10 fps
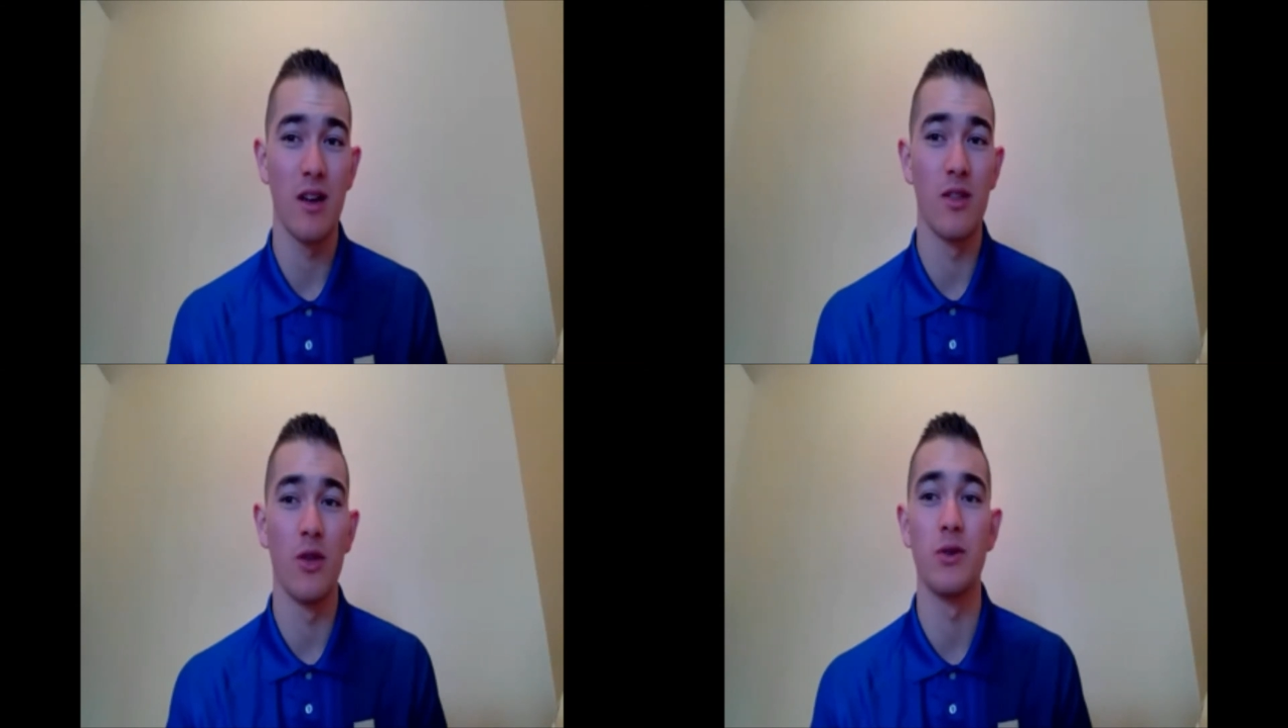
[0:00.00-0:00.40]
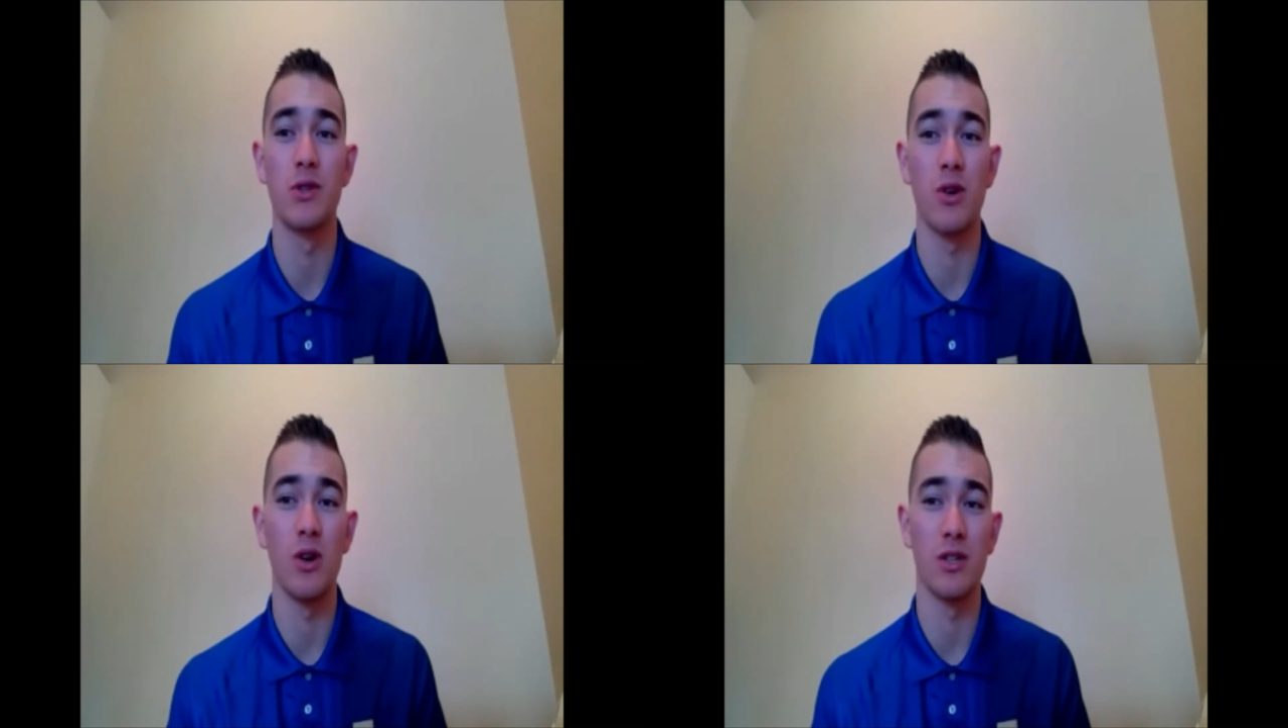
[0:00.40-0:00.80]
Those
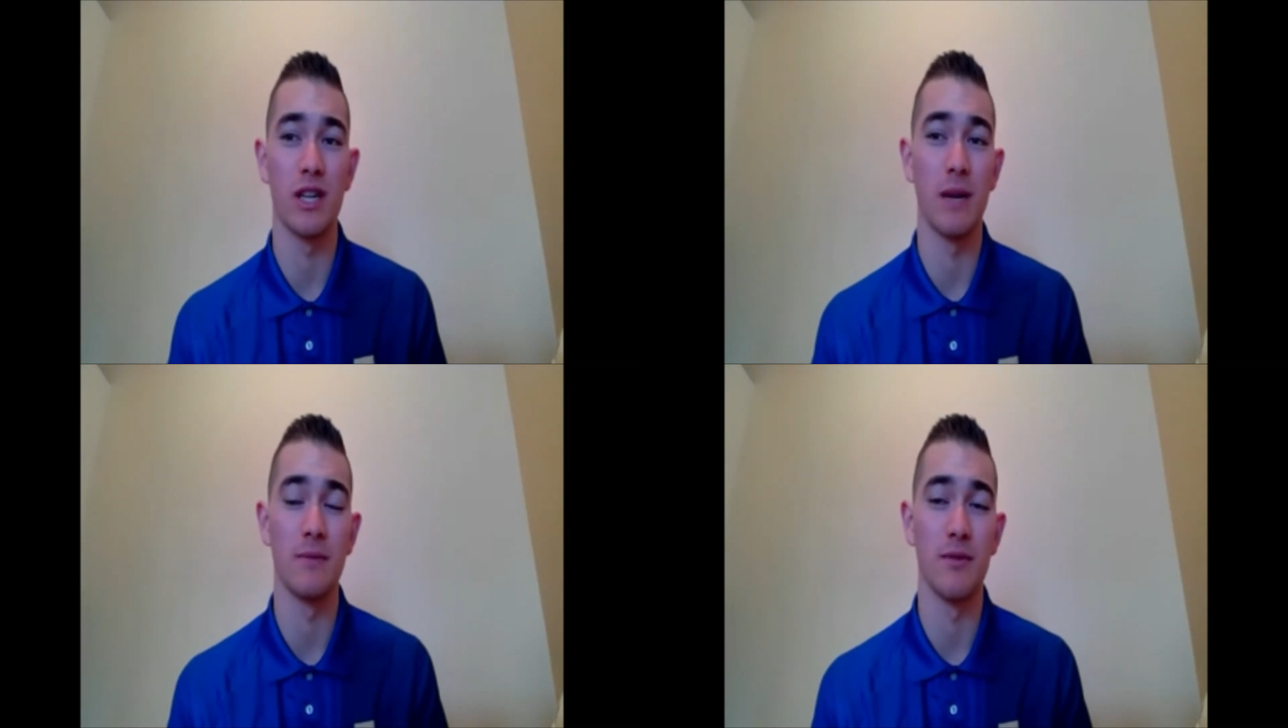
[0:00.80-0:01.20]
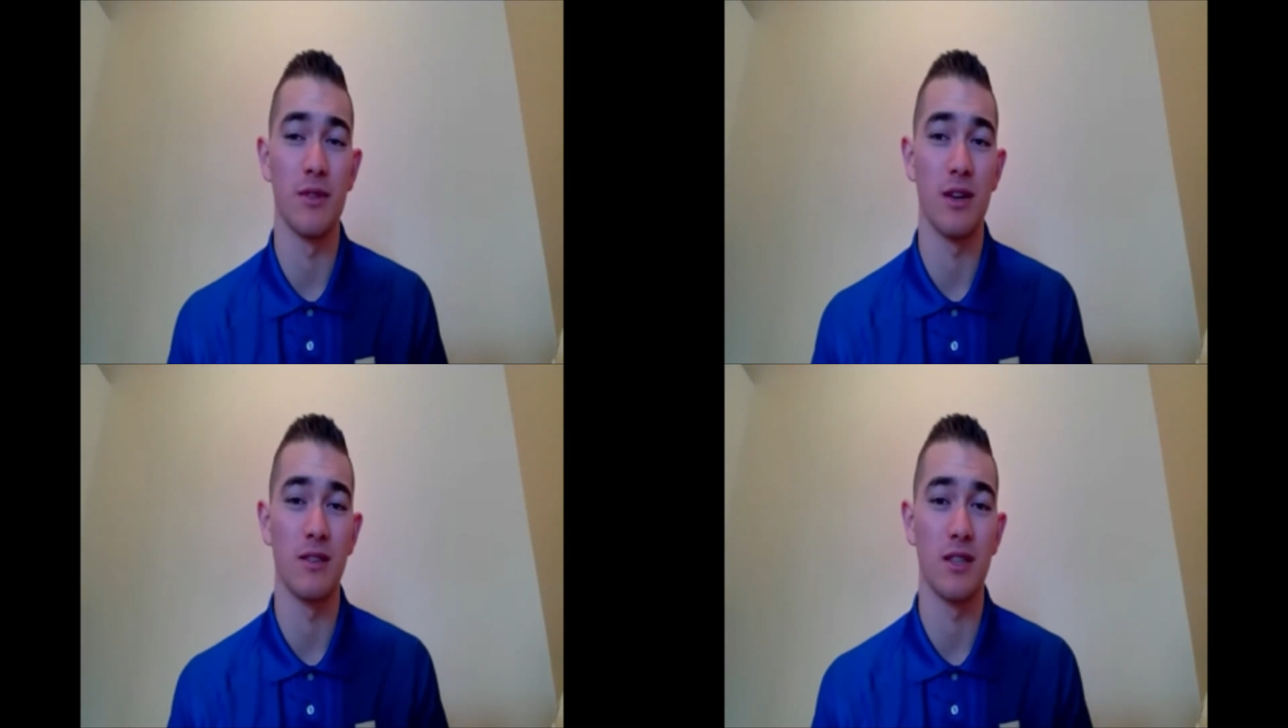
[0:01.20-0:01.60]
are all types of
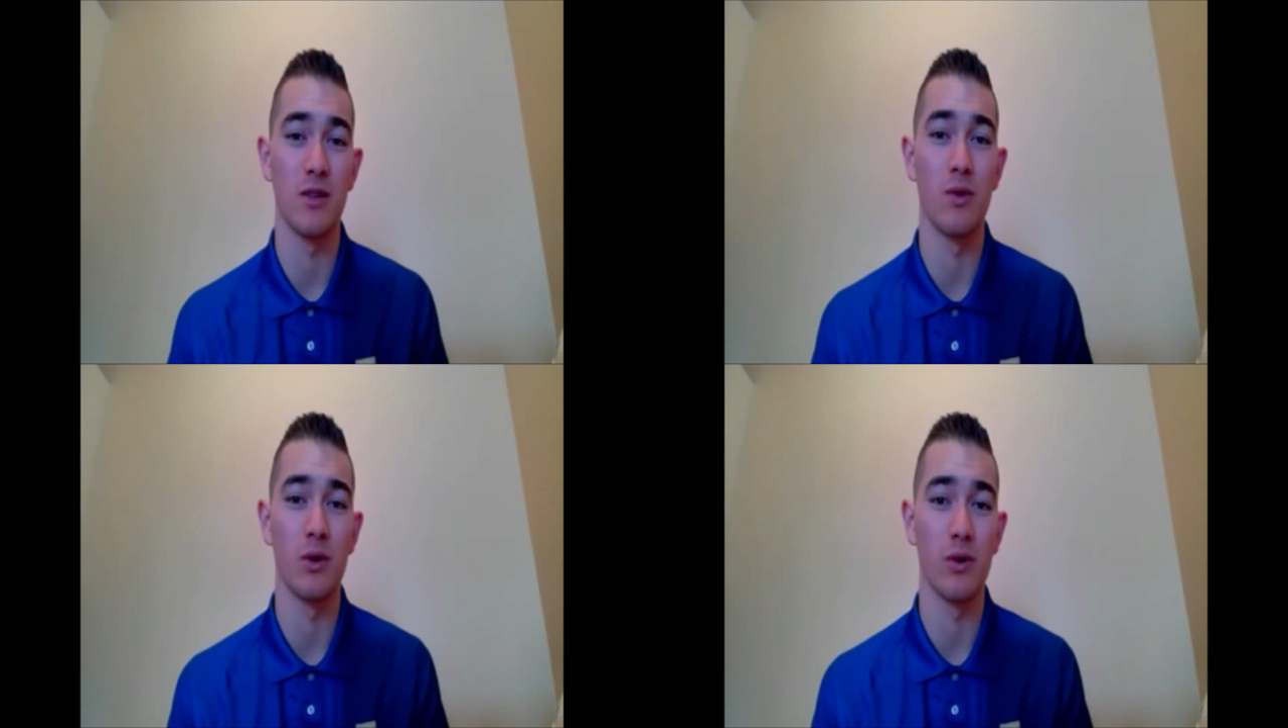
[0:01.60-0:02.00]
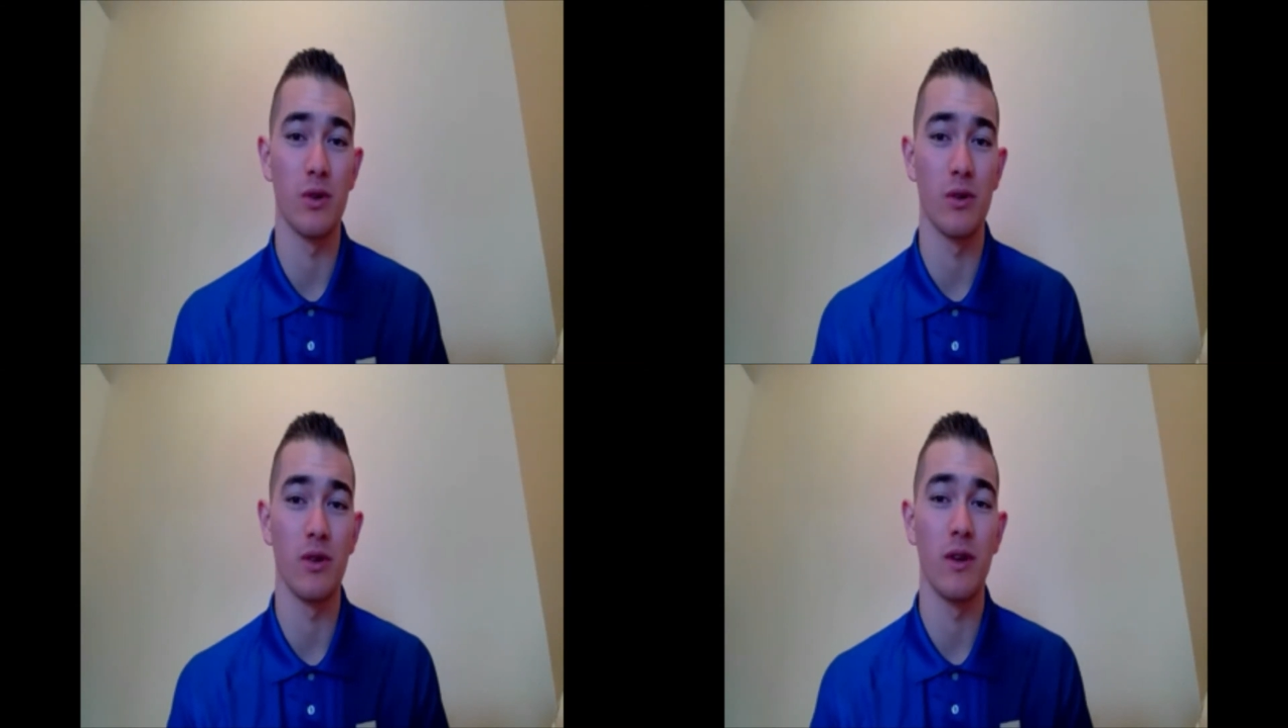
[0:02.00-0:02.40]
things that you want to
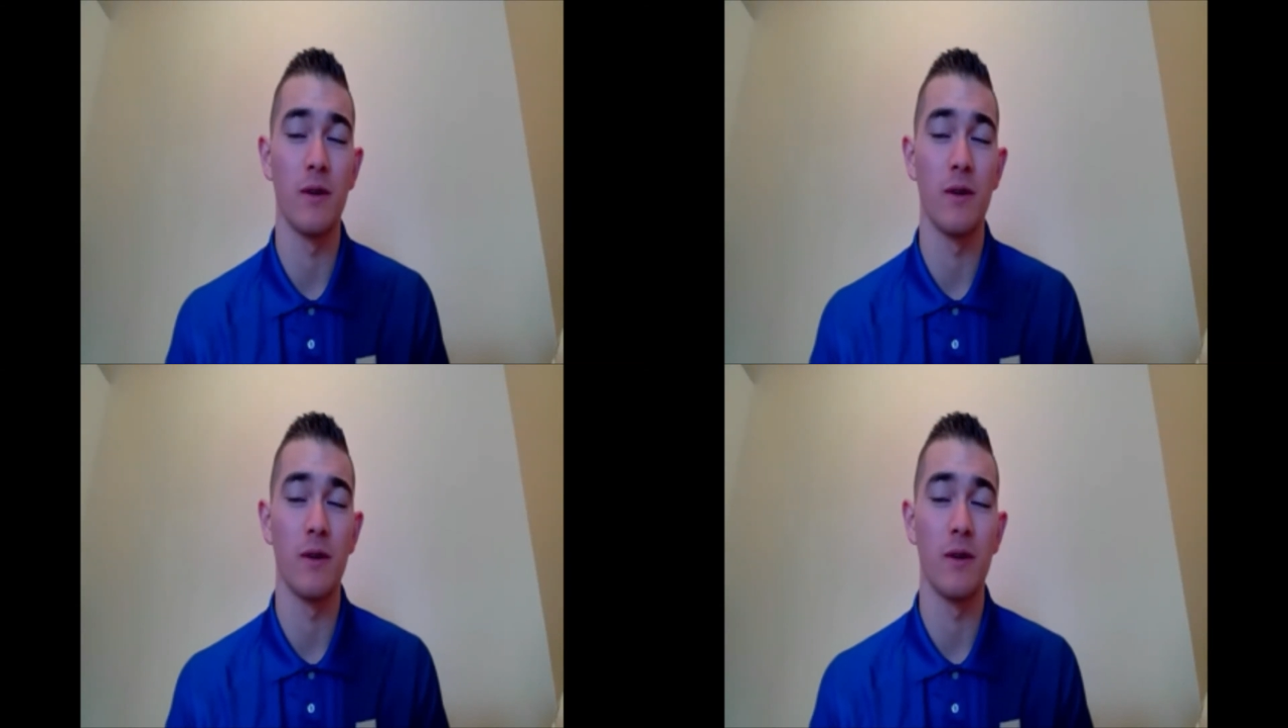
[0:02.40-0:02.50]
include.